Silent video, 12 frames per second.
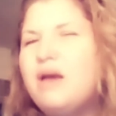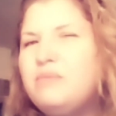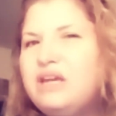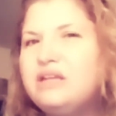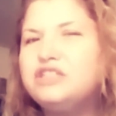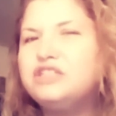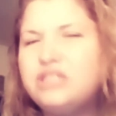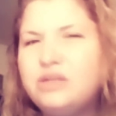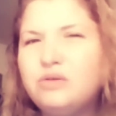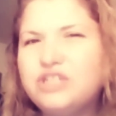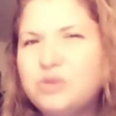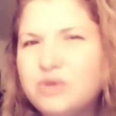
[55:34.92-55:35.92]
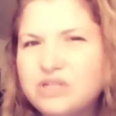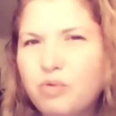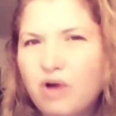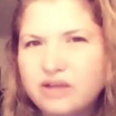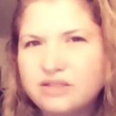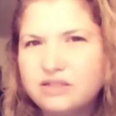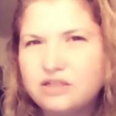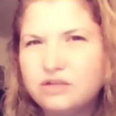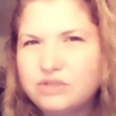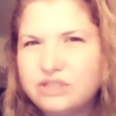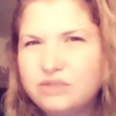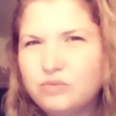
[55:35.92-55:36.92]
I mean, she was a prostitute
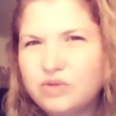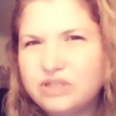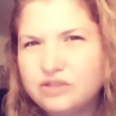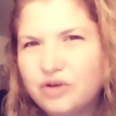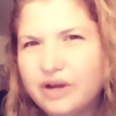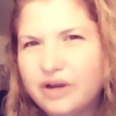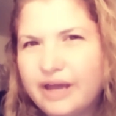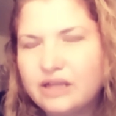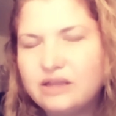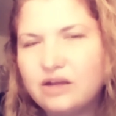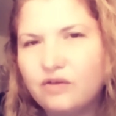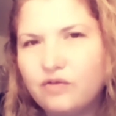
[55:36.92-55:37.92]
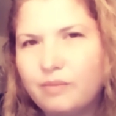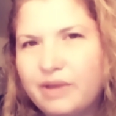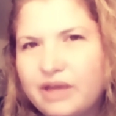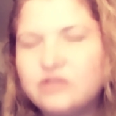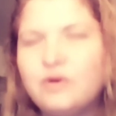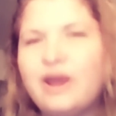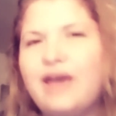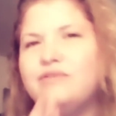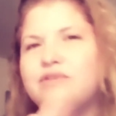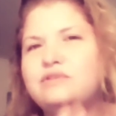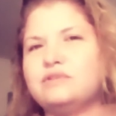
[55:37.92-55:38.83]
and was a drug addict there for a bit, so I haven't.